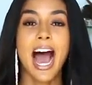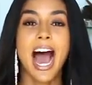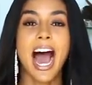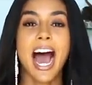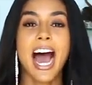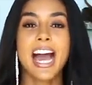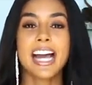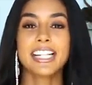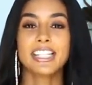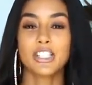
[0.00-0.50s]

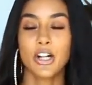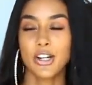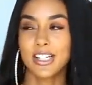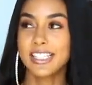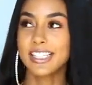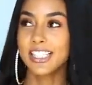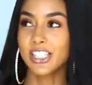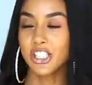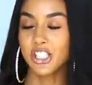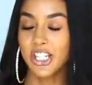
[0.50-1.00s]
I
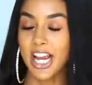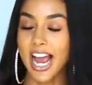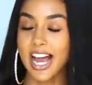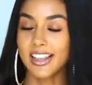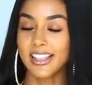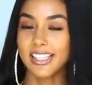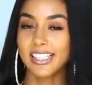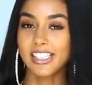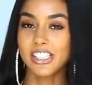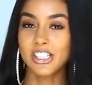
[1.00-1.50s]
started a
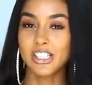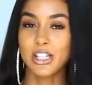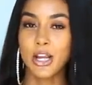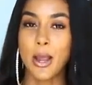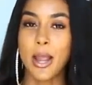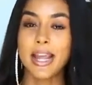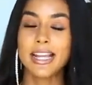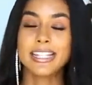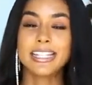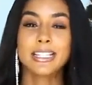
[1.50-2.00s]
challenge
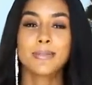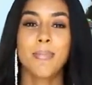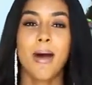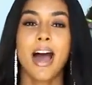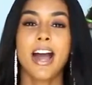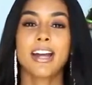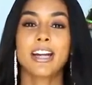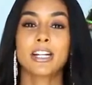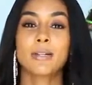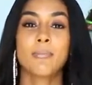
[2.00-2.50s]

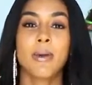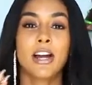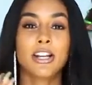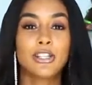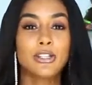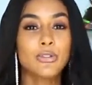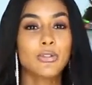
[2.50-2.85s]
inspired by